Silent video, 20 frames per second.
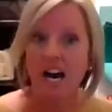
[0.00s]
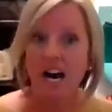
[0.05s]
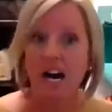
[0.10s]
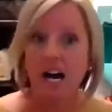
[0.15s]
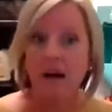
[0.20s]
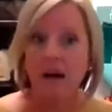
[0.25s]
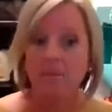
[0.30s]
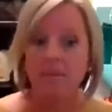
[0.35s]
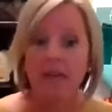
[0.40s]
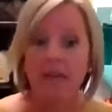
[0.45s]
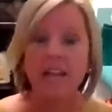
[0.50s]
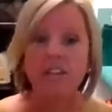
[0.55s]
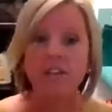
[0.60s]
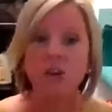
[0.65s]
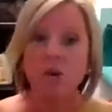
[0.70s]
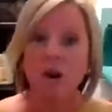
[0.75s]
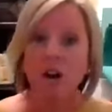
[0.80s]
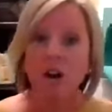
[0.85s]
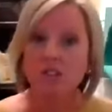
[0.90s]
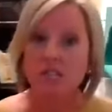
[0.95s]
ENJO
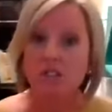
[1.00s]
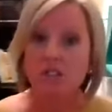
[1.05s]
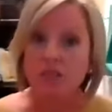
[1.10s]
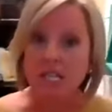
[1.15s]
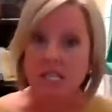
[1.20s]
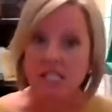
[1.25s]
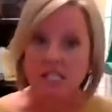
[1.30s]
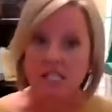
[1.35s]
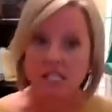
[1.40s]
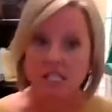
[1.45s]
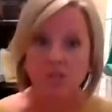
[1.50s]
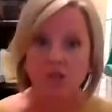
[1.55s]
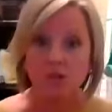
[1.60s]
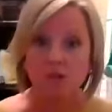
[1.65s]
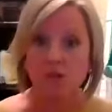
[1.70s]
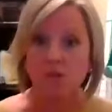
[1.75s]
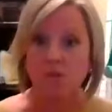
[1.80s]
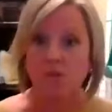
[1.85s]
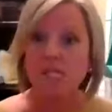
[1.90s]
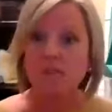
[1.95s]
also does a
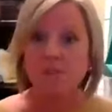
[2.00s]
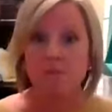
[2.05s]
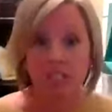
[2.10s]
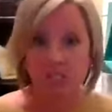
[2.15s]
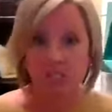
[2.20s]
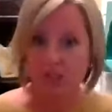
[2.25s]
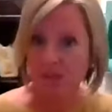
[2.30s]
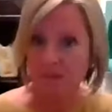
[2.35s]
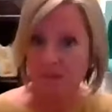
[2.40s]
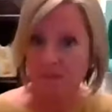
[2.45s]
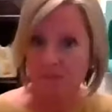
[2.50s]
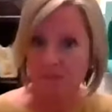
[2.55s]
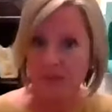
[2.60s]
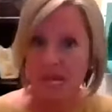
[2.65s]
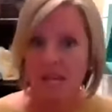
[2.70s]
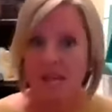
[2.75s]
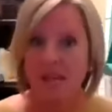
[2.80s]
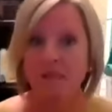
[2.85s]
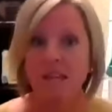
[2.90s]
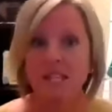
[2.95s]
2-zone special.
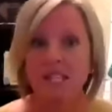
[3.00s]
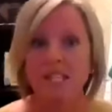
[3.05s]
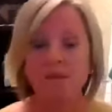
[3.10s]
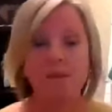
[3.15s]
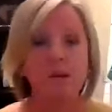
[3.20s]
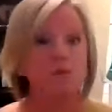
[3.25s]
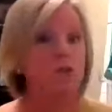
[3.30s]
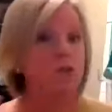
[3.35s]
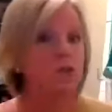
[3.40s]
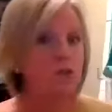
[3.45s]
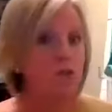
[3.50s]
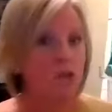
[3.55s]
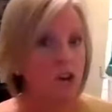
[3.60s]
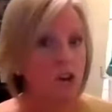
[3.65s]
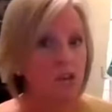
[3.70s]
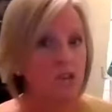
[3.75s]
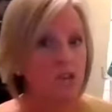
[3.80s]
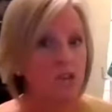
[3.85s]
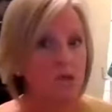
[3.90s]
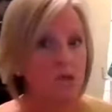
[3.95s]
That's about
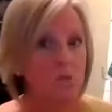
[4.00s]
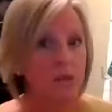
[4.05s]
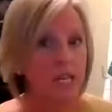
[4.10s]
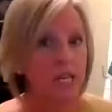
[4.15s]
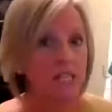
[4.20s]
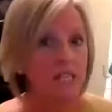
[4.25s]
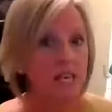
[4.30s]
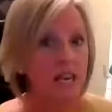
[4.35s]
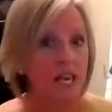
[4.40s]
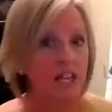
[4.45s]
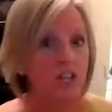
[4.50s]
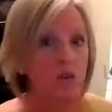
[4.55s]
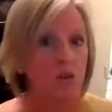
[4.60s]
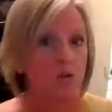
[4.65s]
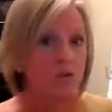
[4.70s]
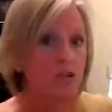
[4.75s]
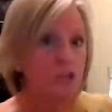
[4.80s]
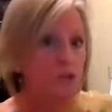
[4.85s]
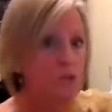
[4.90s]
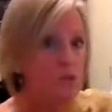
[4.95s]
$2 a week to
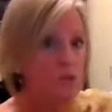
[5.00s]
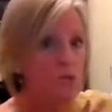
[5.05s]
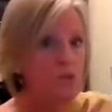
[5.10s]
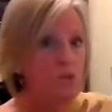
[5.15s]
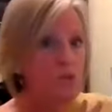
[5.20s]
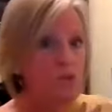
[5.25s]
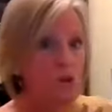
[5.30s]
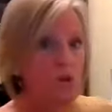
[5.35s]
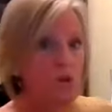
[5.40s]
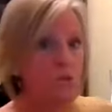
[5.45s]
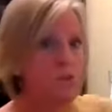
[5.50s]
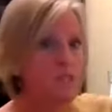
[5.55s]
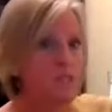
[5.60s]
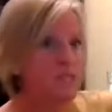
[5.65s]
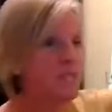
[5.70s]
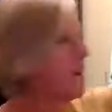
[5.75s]
ENJO 2 zones